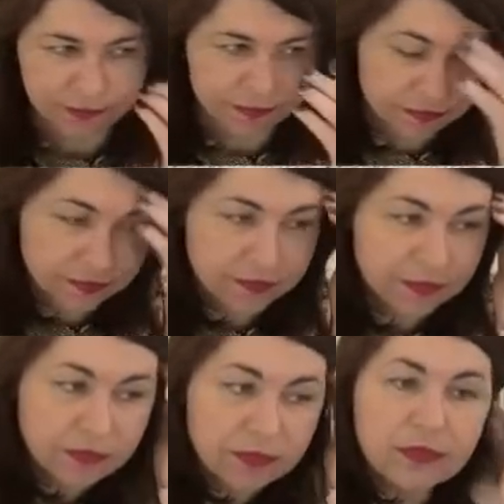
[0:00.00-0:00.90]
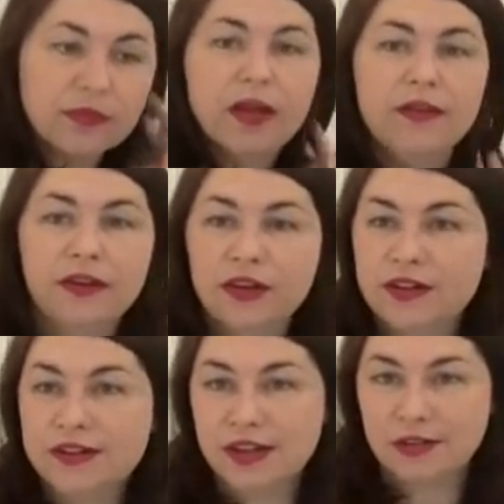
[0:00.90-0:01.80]
Uh, let's have a and look. And then you
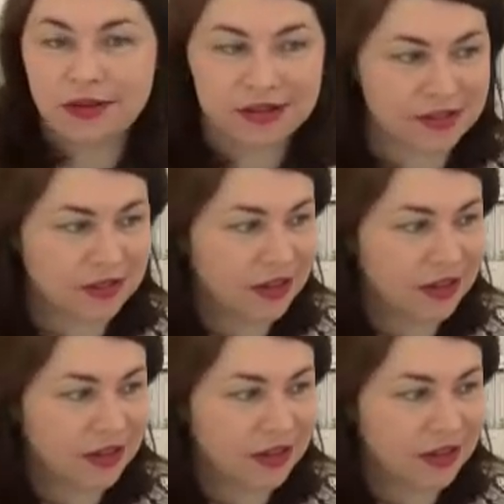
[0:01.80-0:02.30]
can see the rest